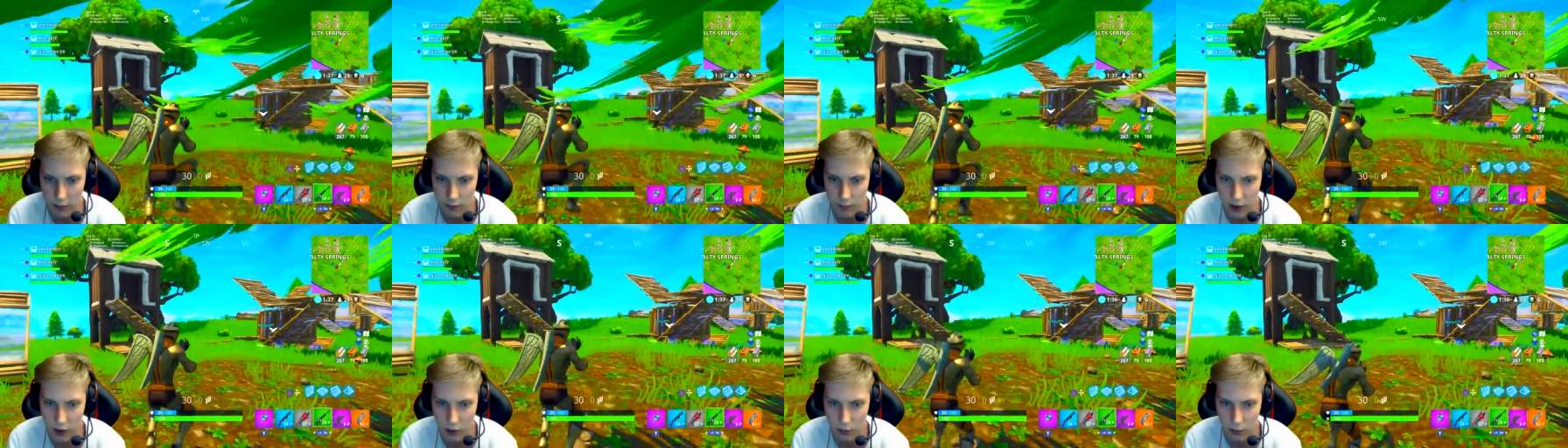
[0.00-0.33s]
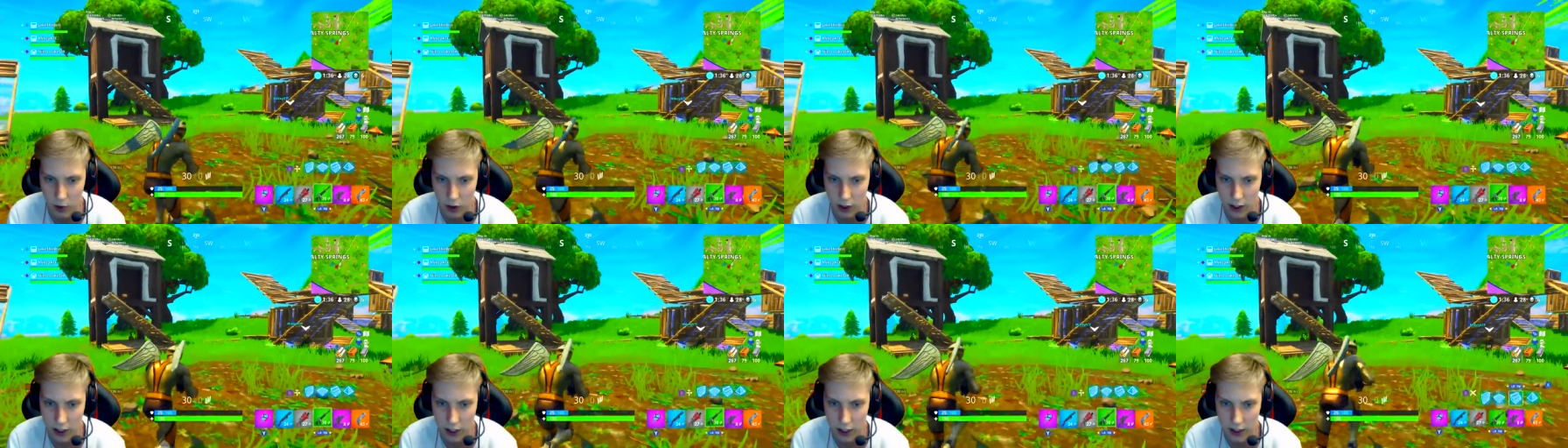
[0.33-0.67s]
Build,
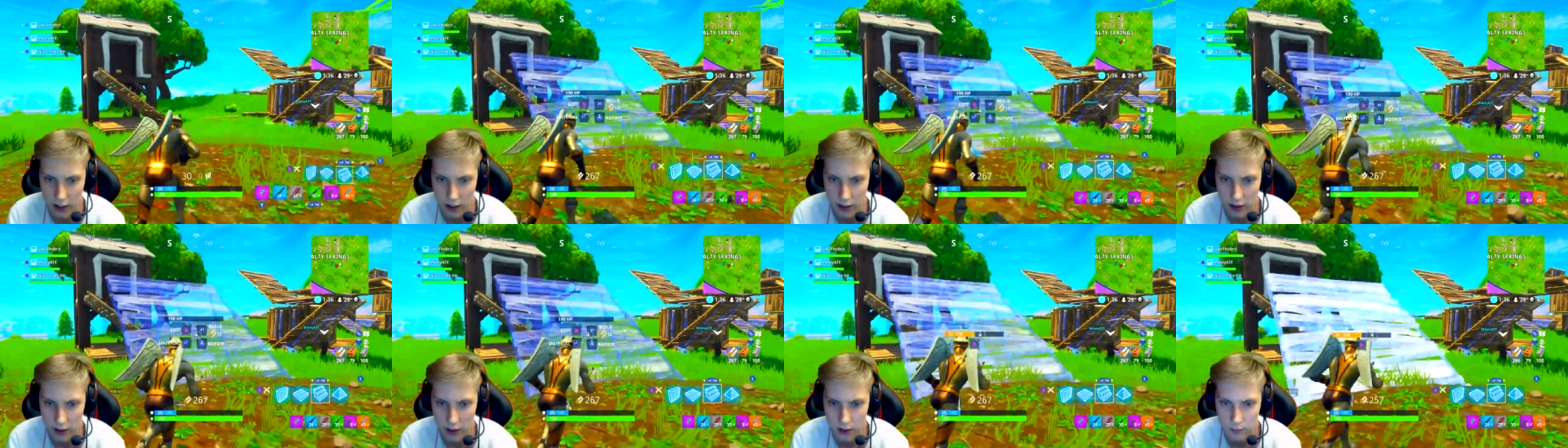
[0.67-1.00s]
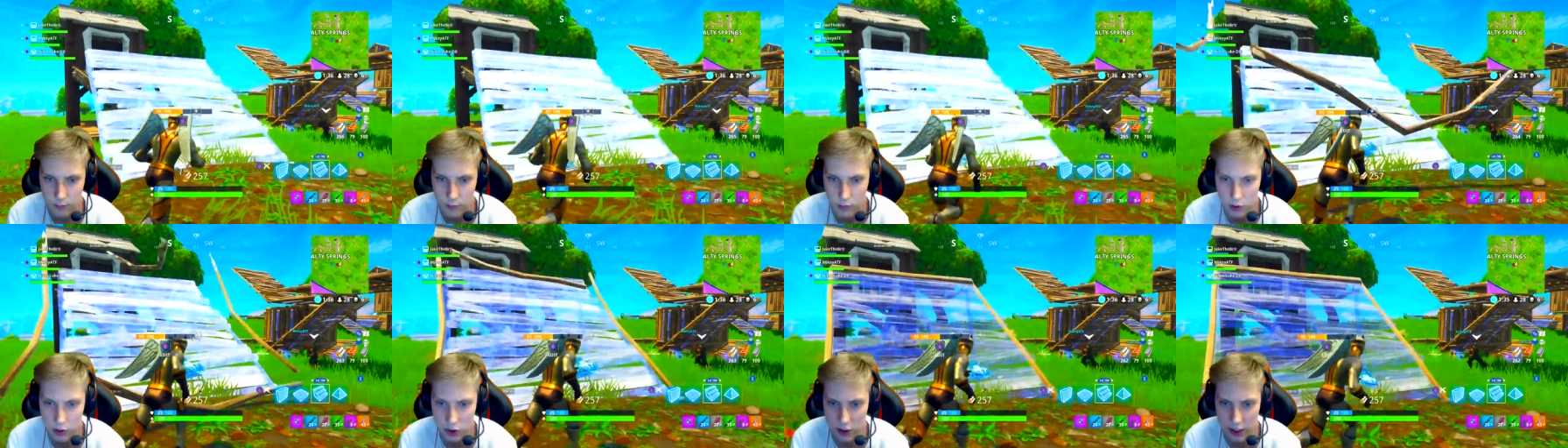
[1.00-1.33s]
Mikey.
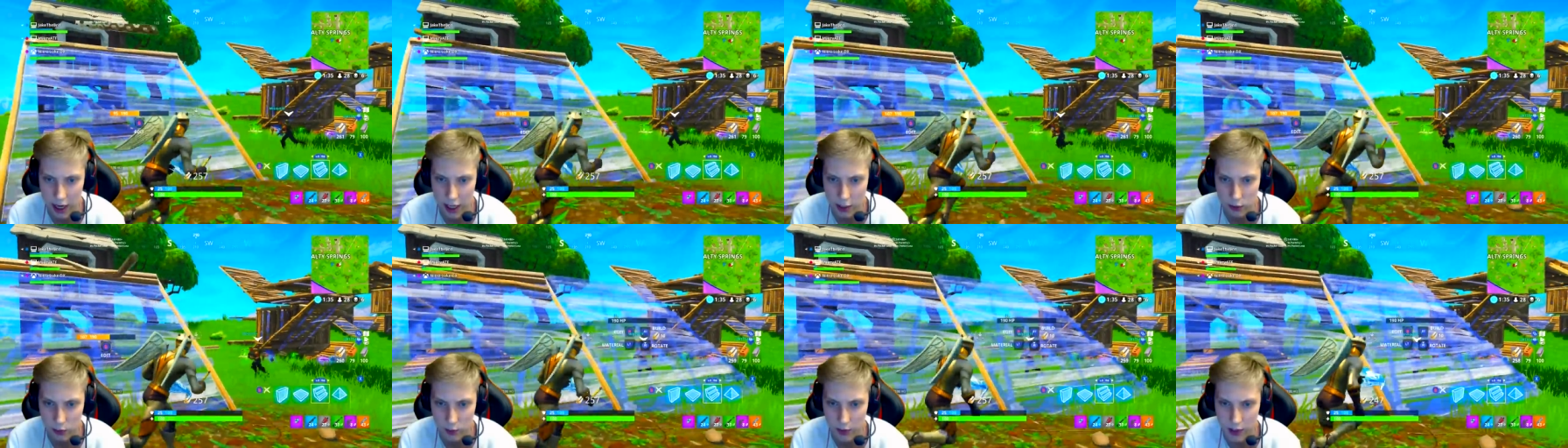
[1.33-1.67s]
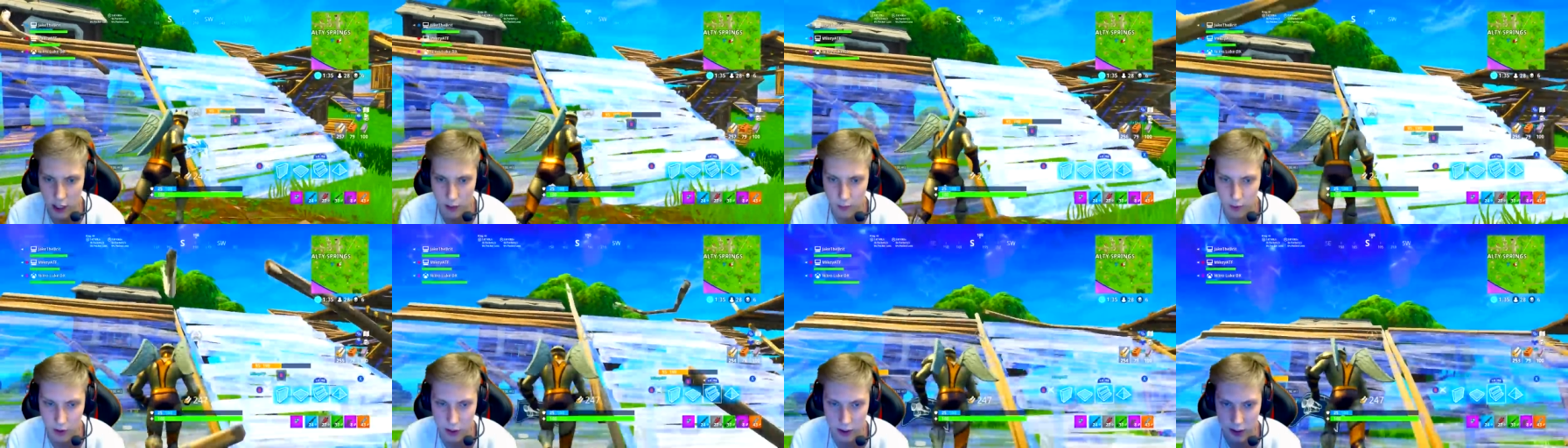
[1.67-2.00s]
Build stairs with me.
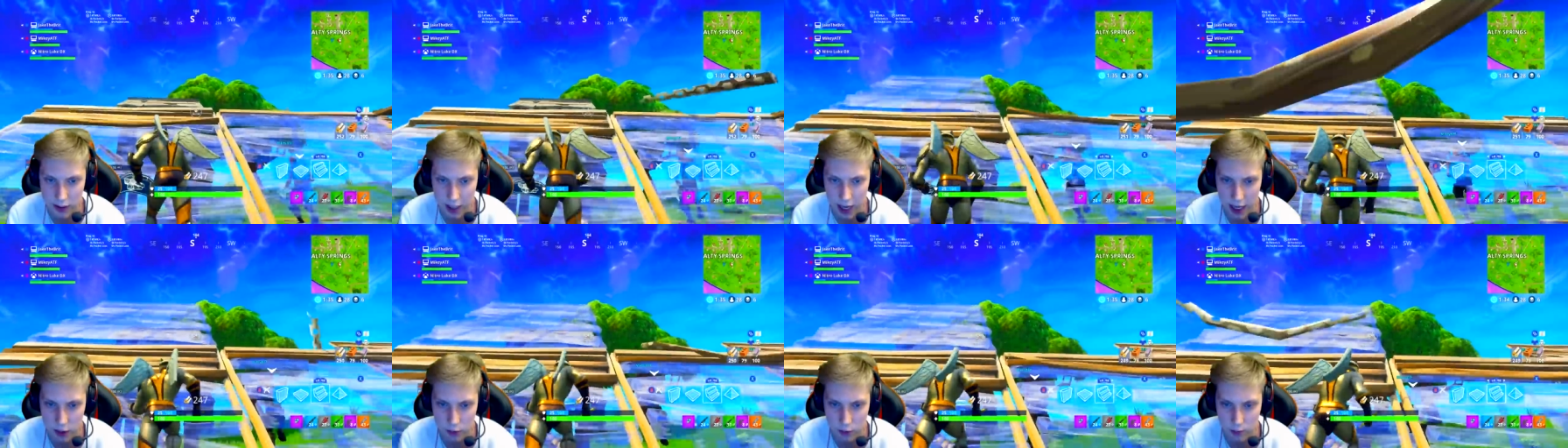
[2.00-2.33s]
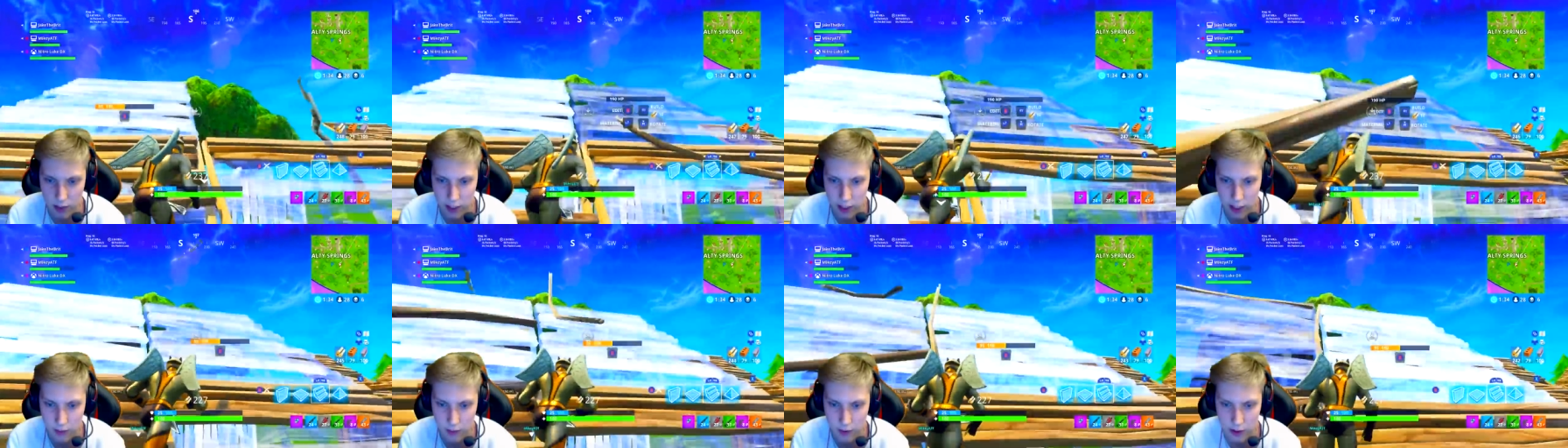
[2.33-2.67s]
Come up these stairs with me.
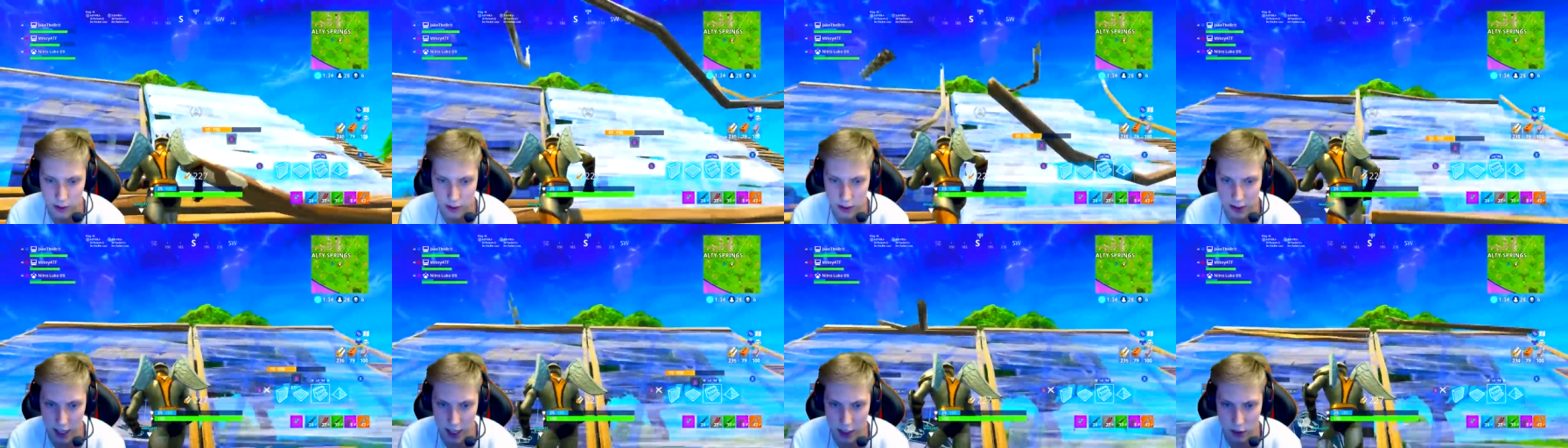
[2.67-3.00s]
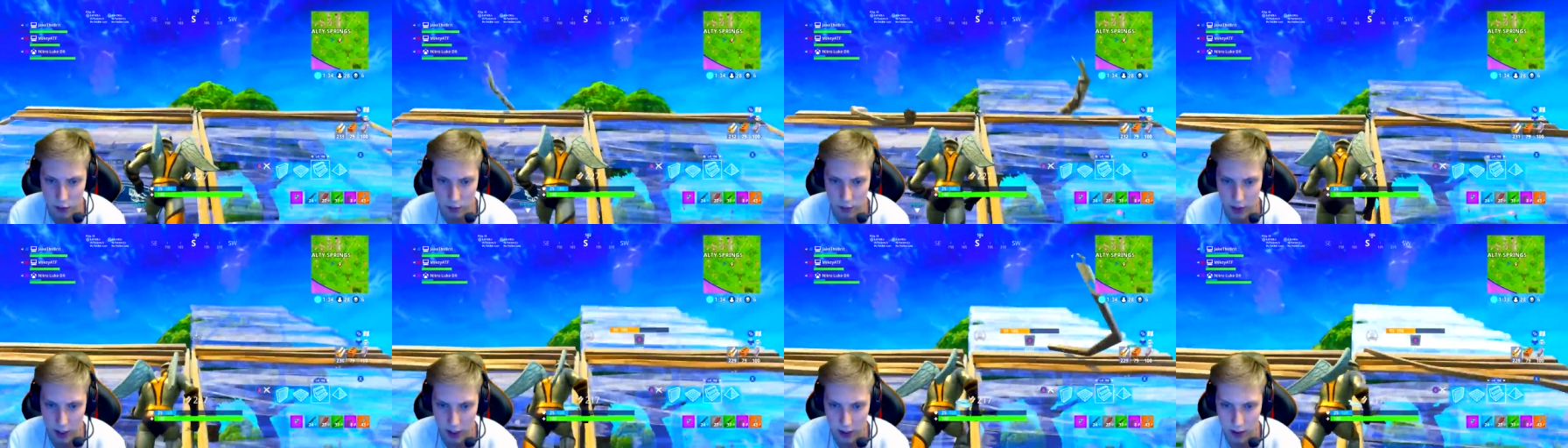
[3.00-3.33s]
Come up these stairs
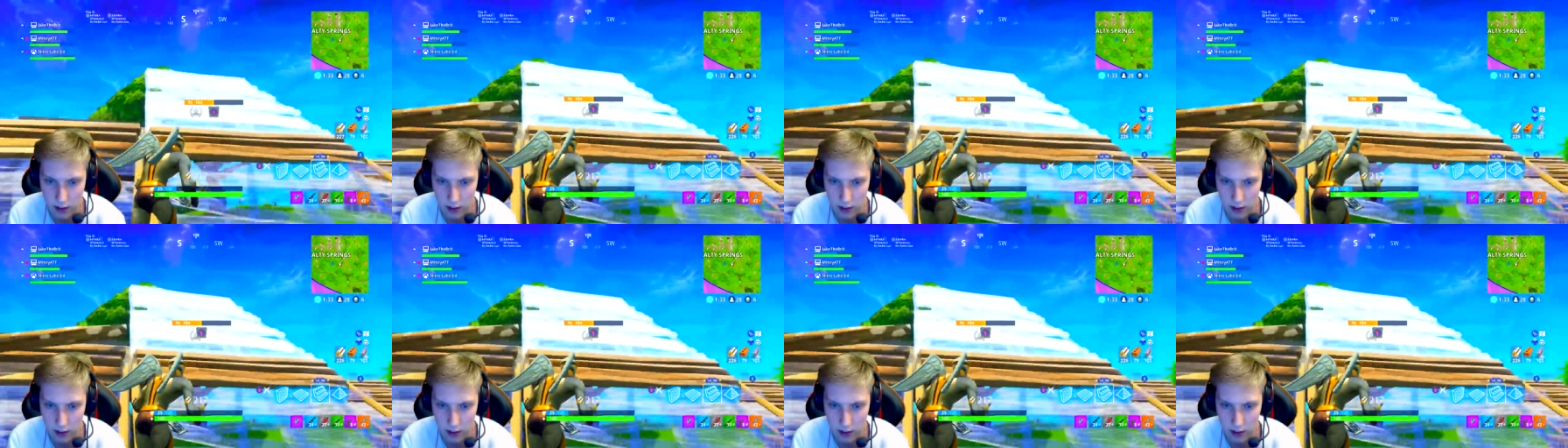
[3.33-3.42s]
with me.